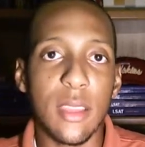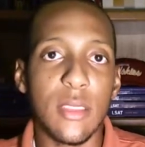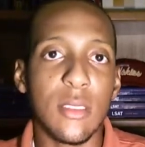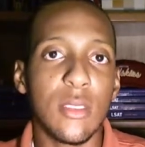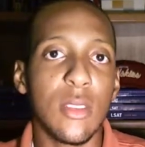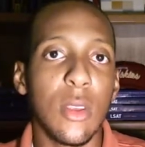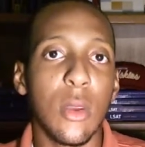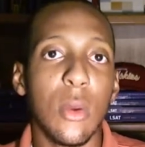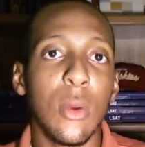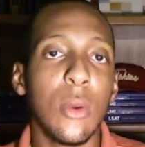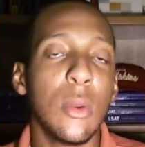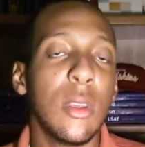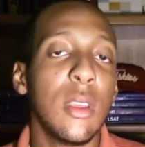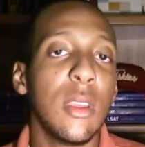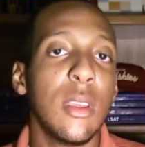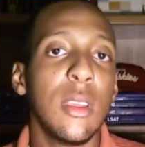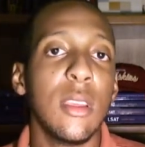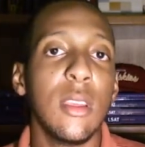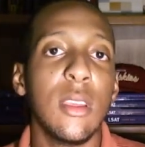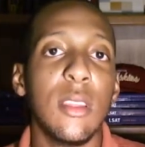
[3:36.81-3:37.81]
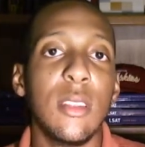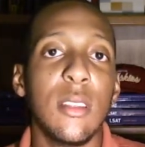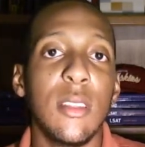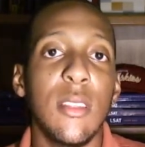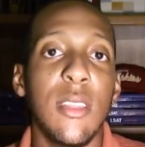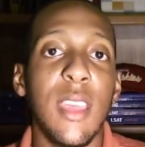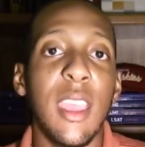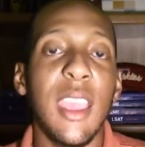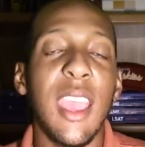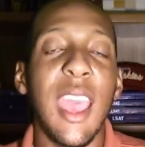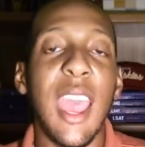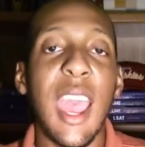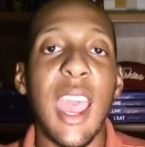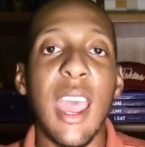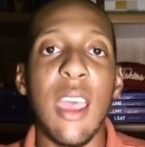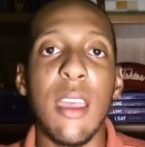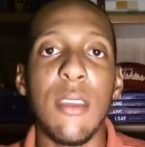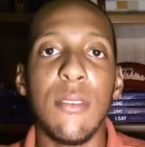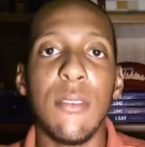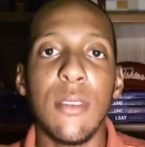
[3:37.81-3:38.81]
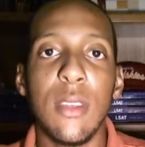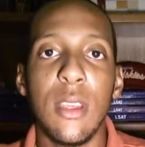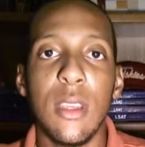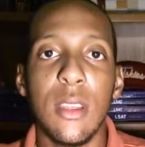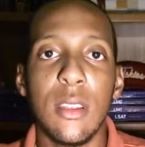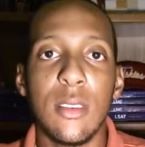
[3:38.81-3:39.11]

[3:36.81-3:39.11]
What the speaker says: And so they have